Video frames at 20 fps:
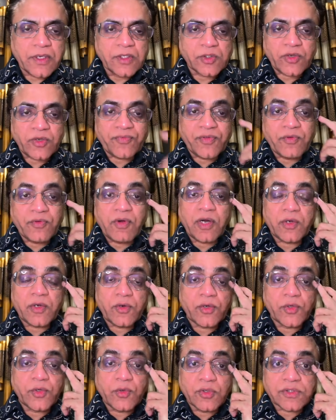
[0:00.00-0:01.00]
So if you want to
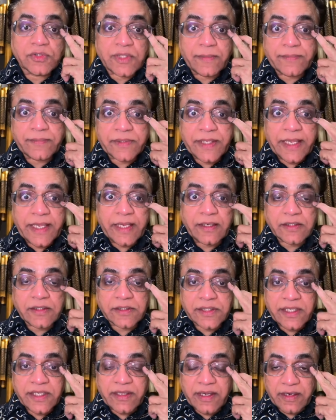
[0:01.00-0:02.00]
do something,
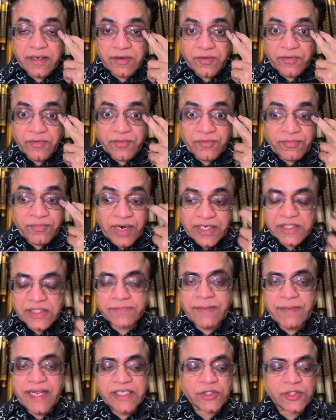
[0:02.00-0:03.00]
see, what is
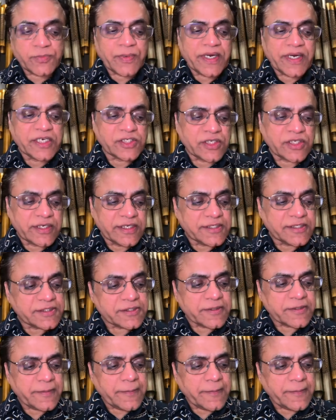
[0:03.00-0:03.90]
my inspiration is